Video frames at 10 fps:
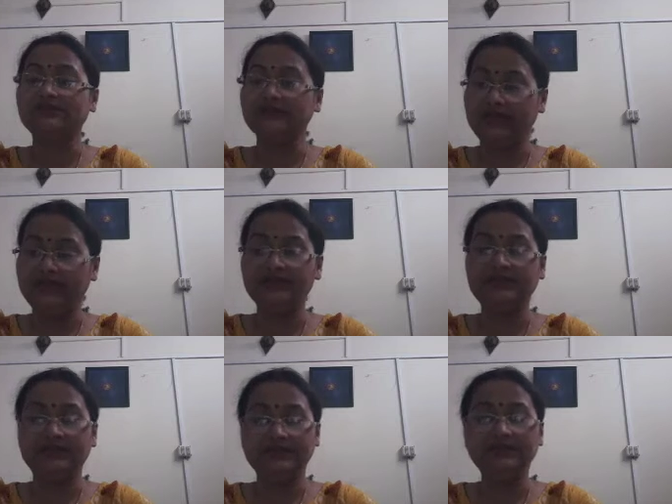gray in
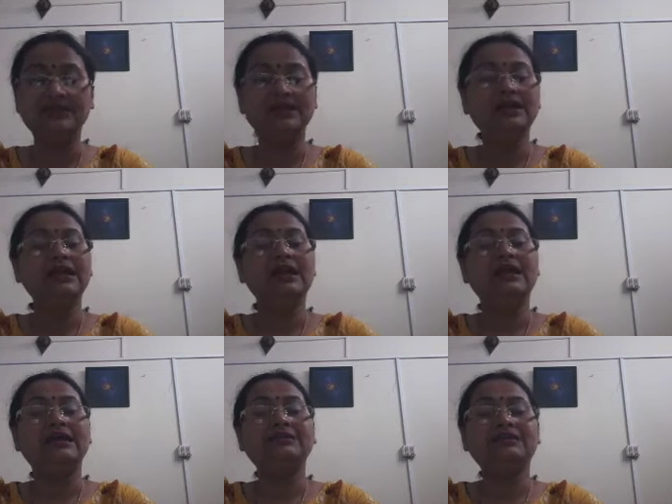color,
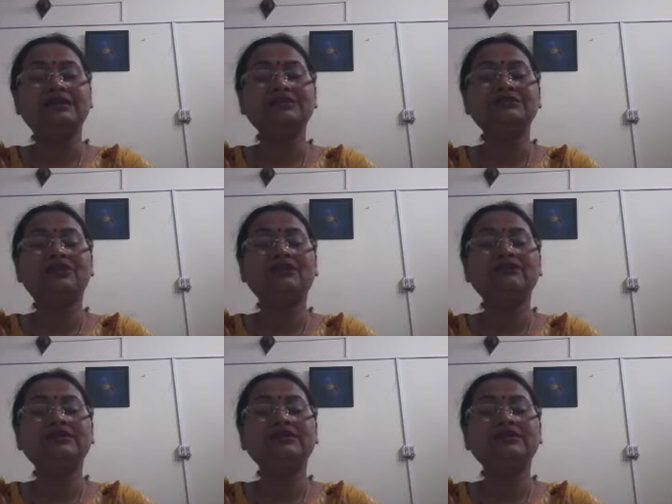and the rest of